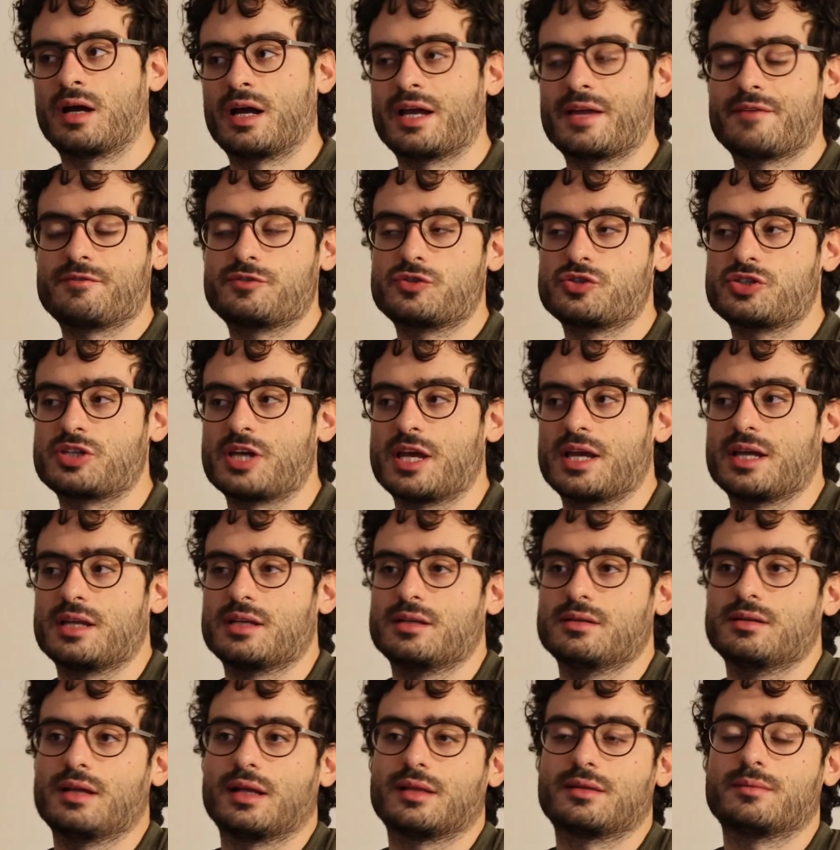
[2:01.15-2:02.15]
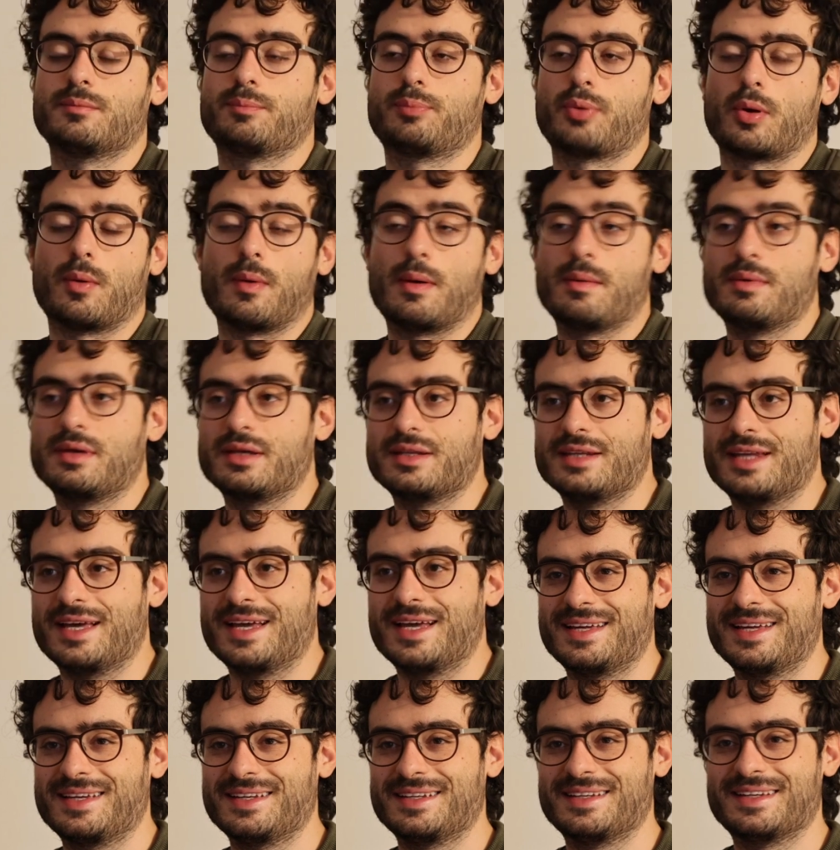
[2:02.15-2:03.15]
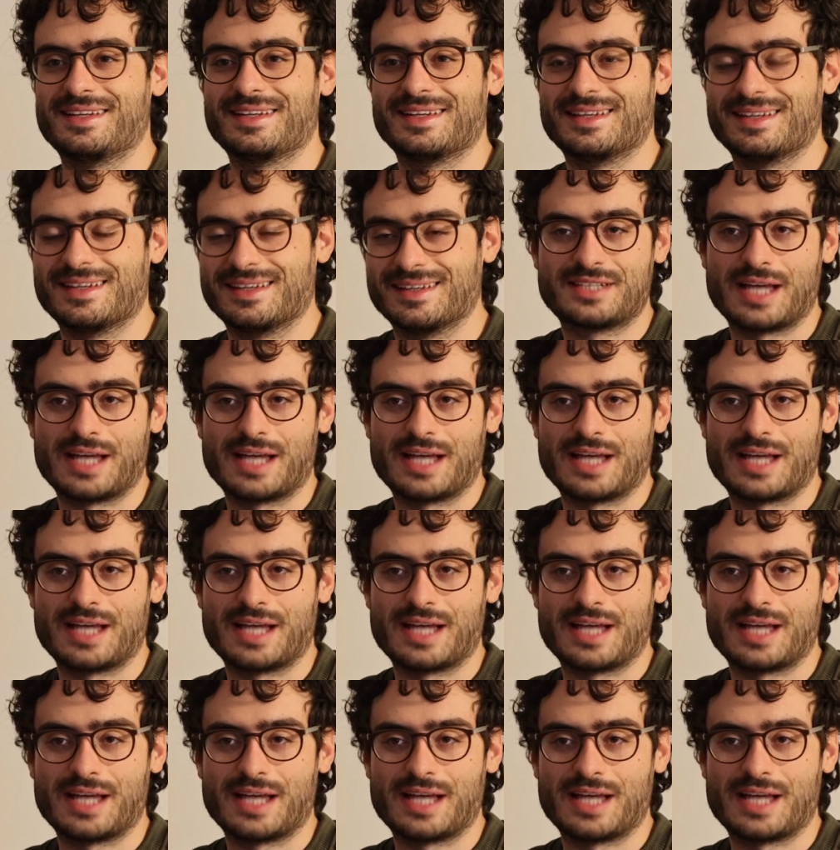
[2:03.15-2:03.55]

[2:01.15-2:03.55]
I have to say that probably the